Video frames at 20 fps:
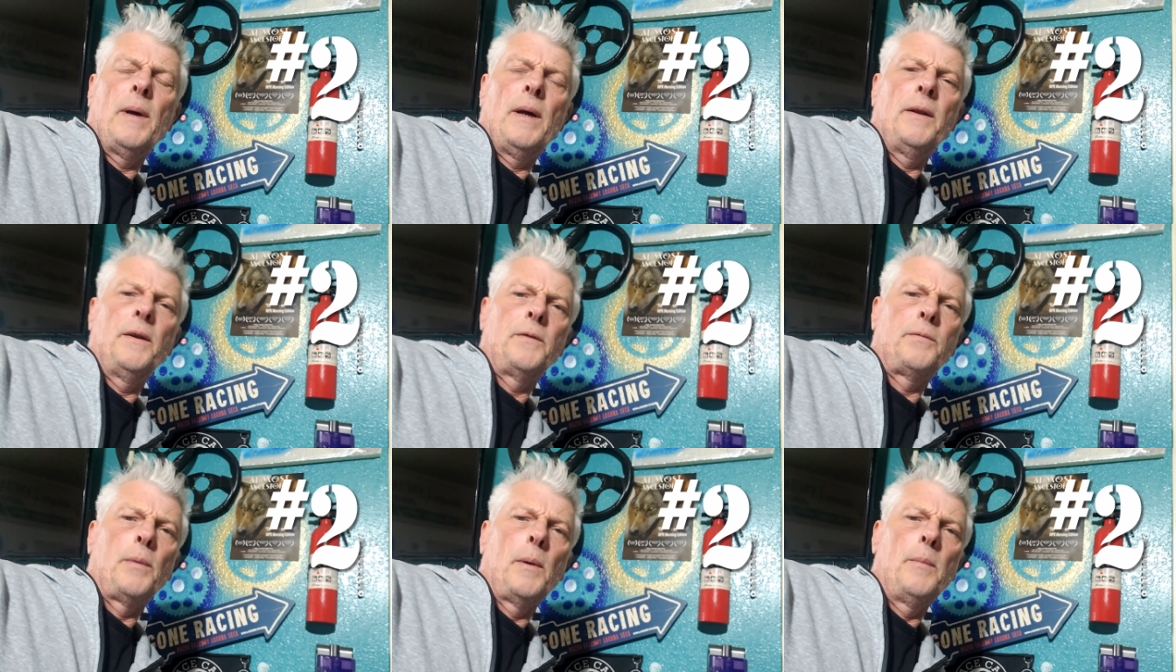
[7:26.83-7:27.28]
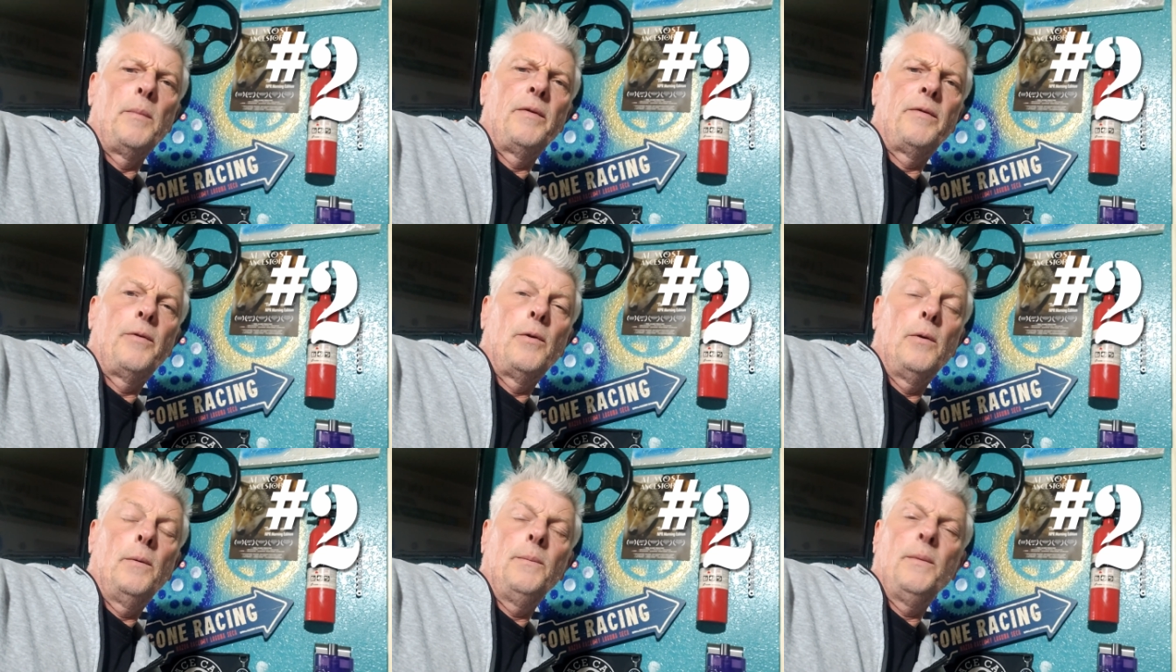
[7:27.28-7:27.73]
about this one
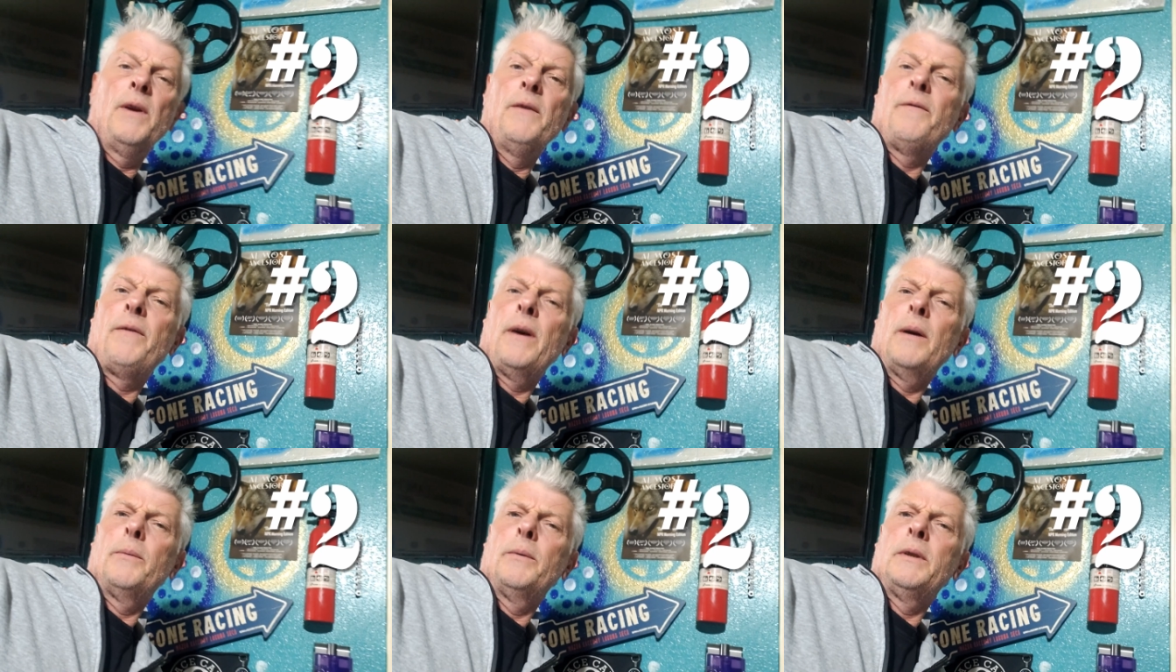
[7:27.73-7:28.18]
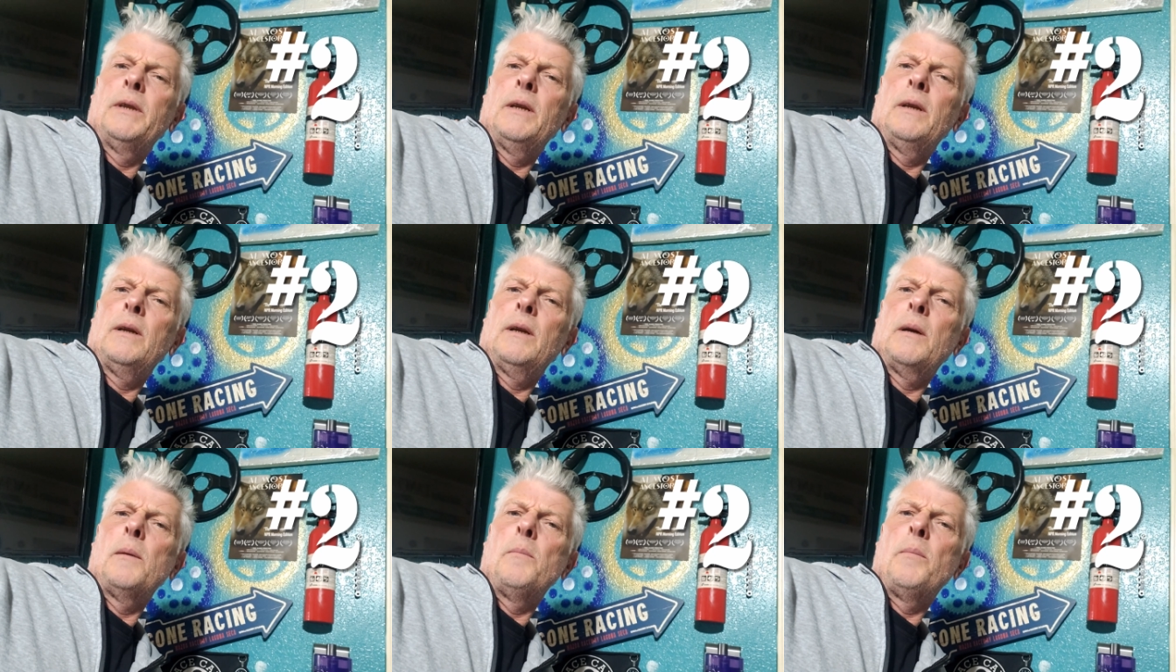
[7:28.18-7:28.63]
before. In fact, we
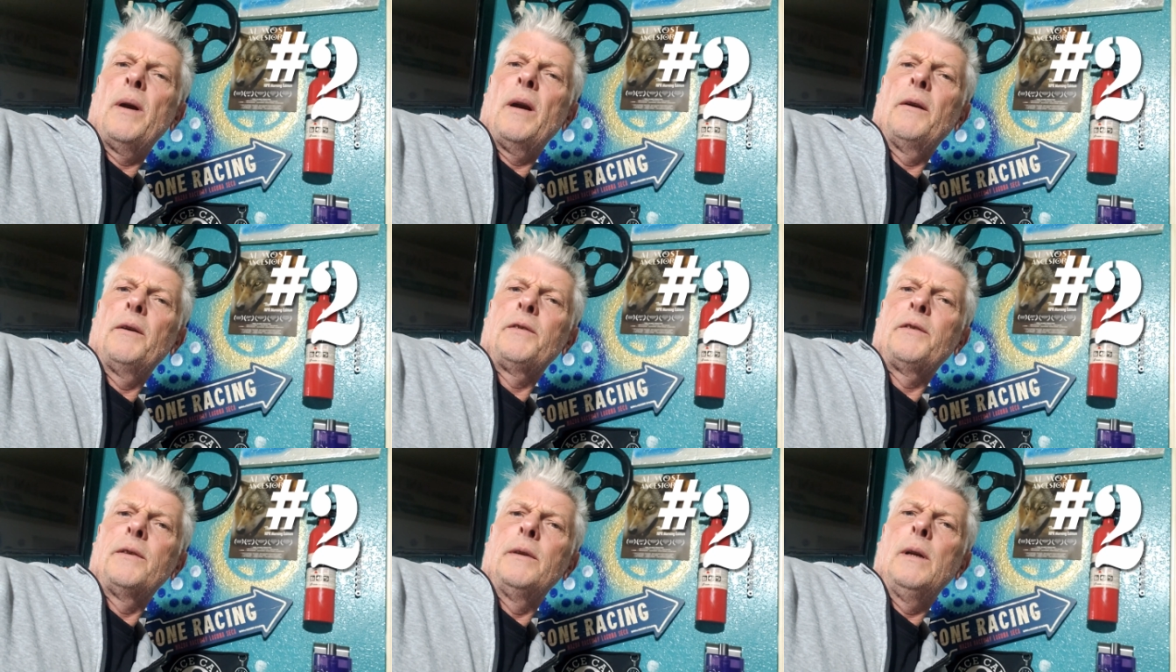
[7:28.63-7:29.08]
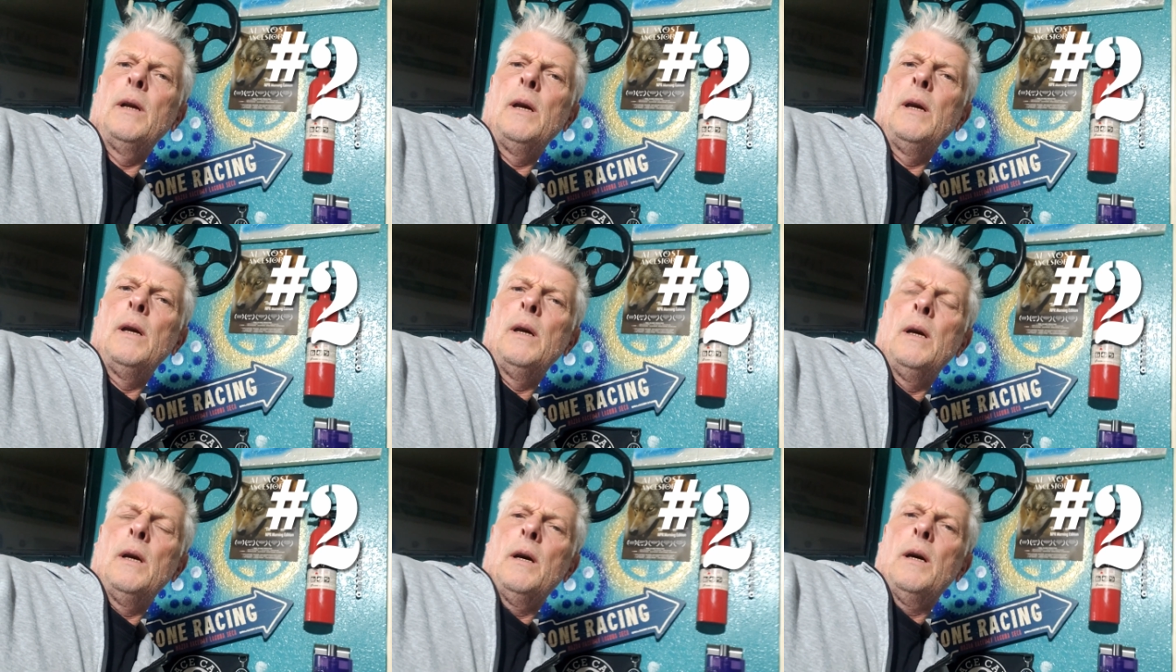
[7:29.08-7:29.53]
did a comparison
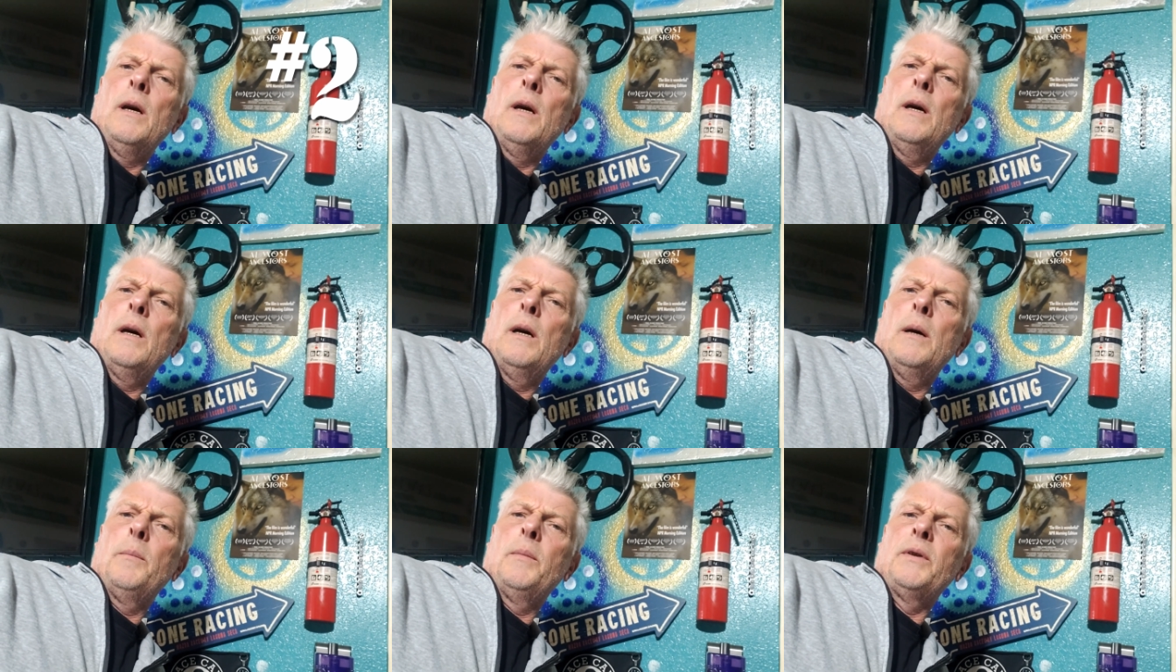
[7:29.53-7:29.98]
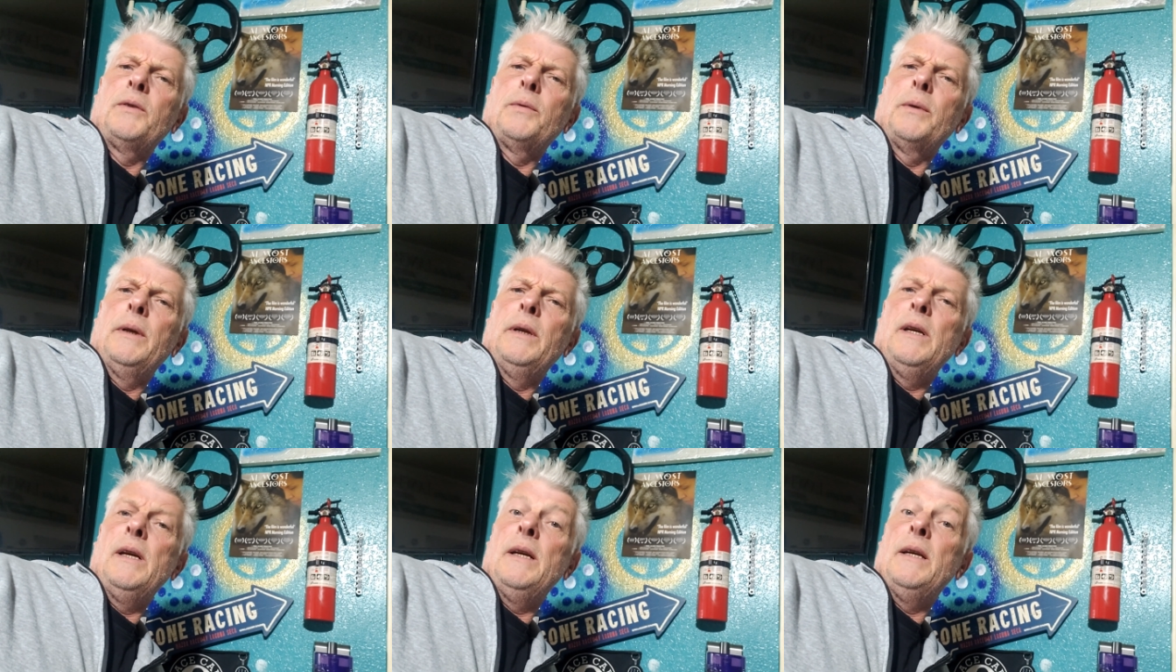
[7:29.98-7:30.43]
uh,
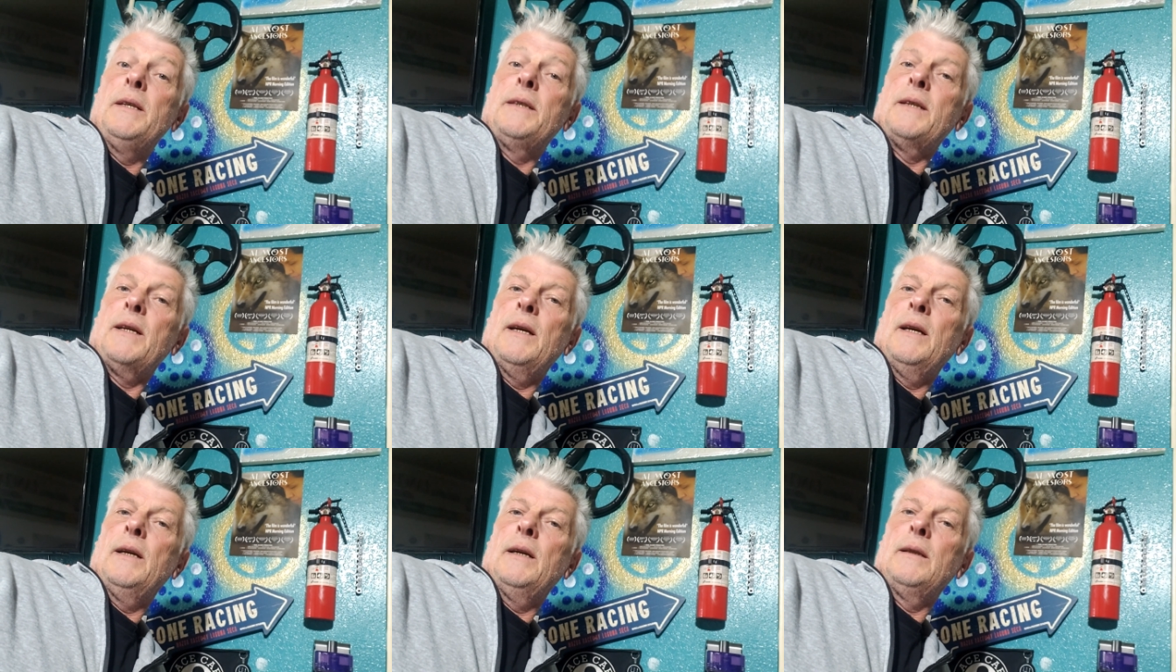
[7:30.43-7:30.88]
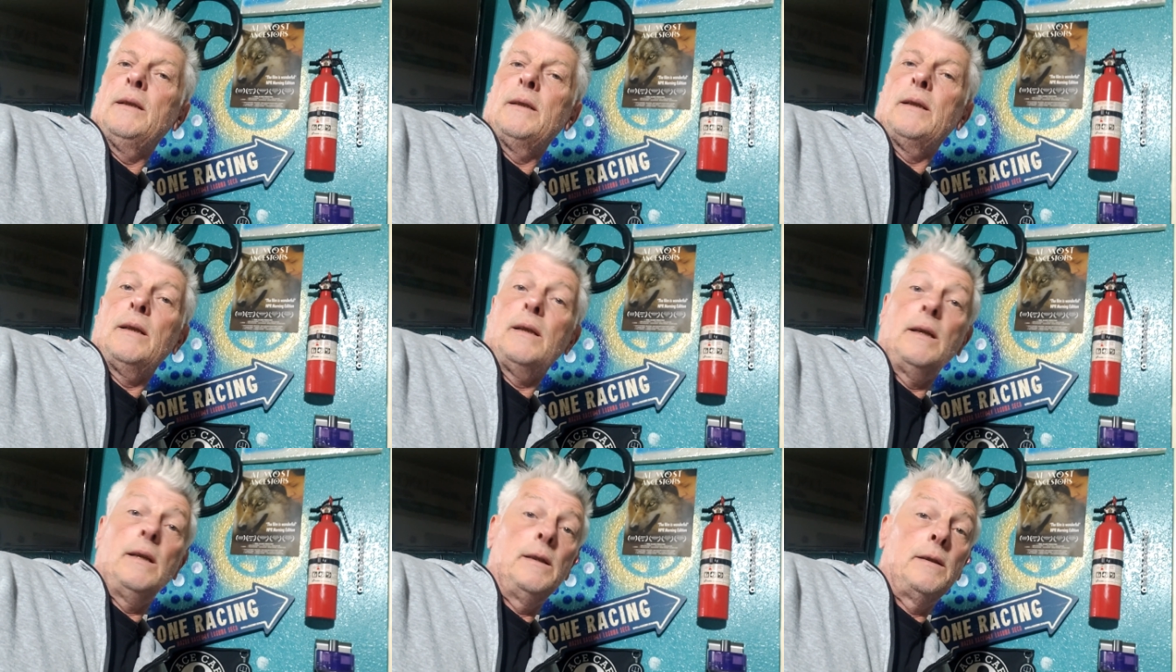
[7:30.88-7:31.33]
between it
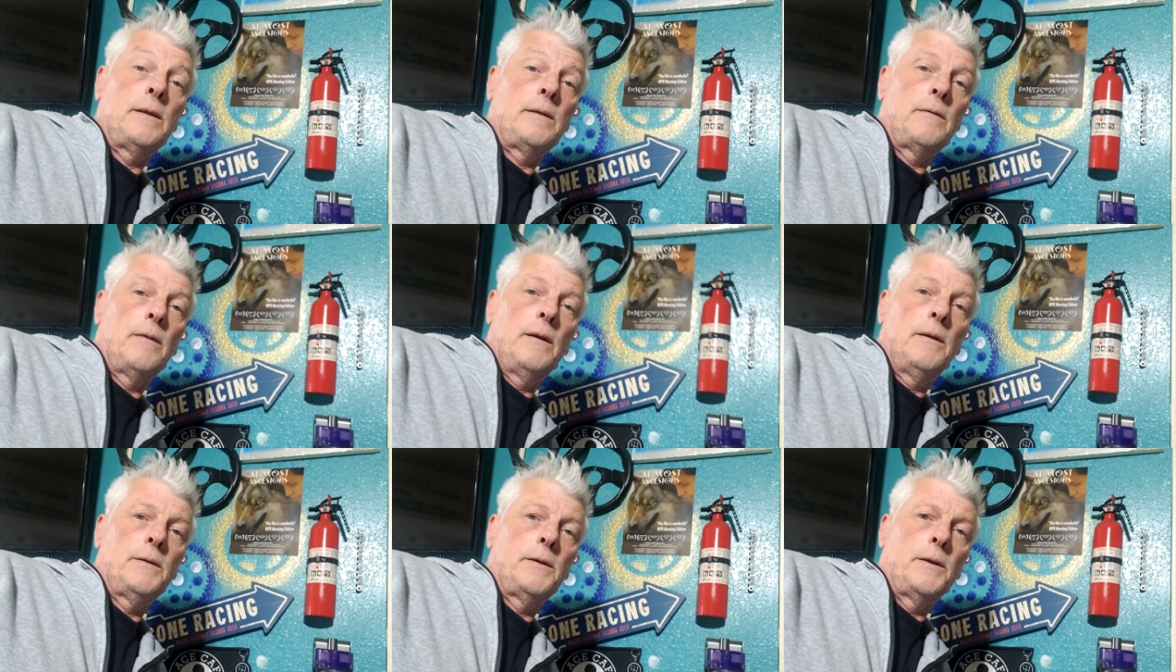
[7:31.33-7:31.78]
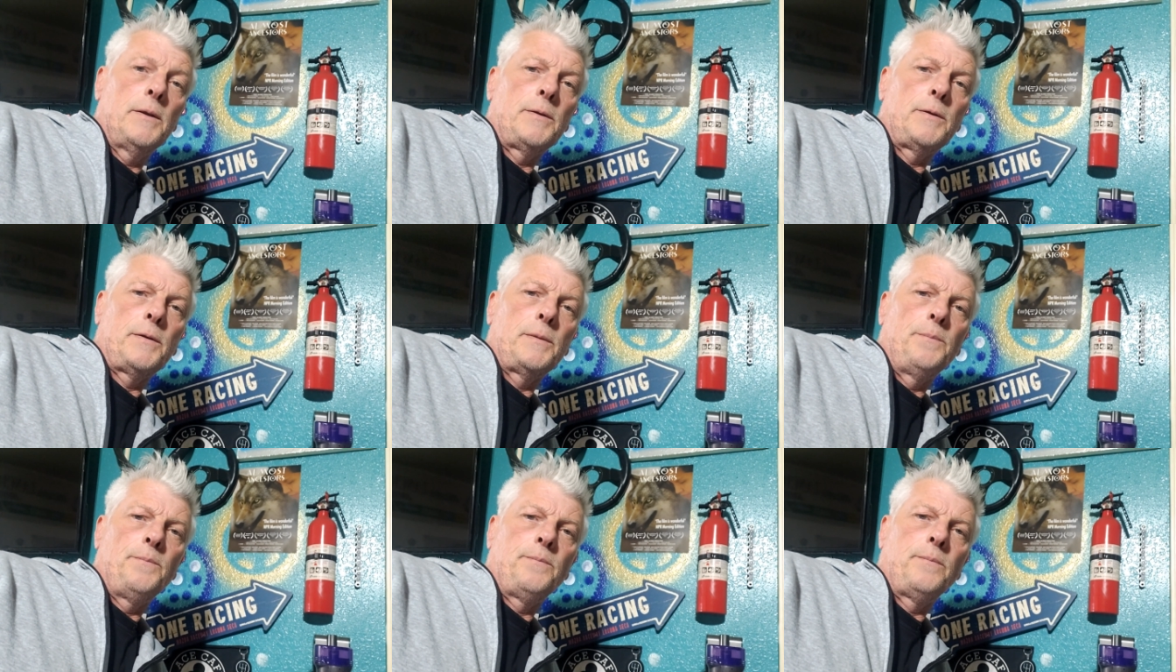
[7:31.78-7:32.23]
and the
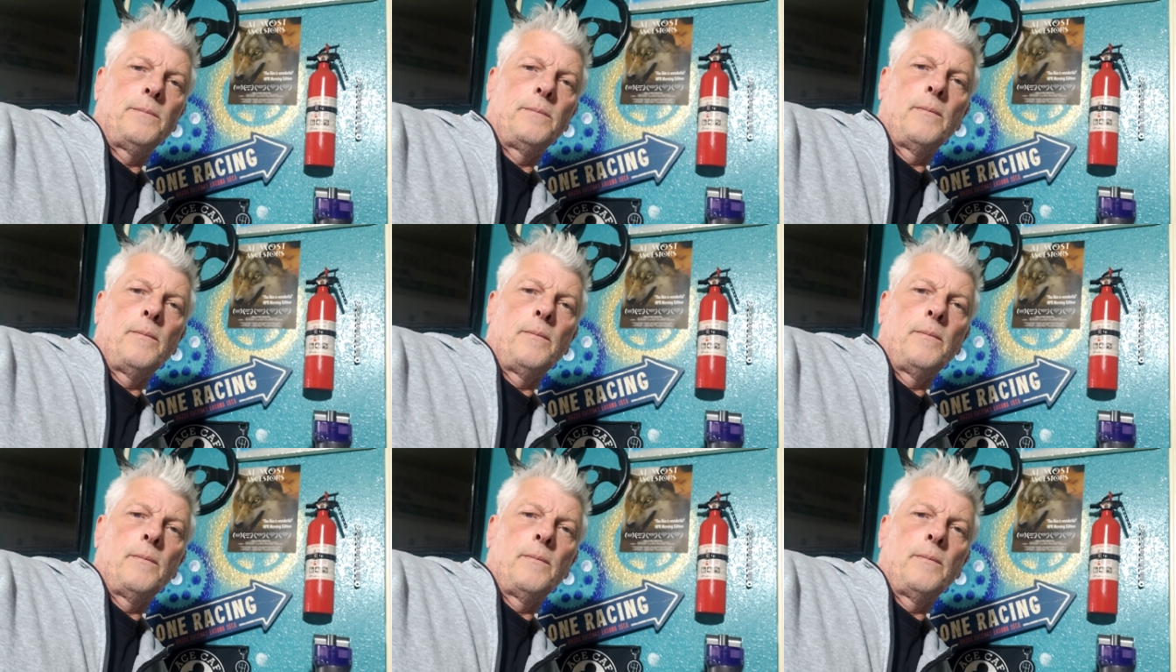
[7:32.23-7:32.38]
Stratos.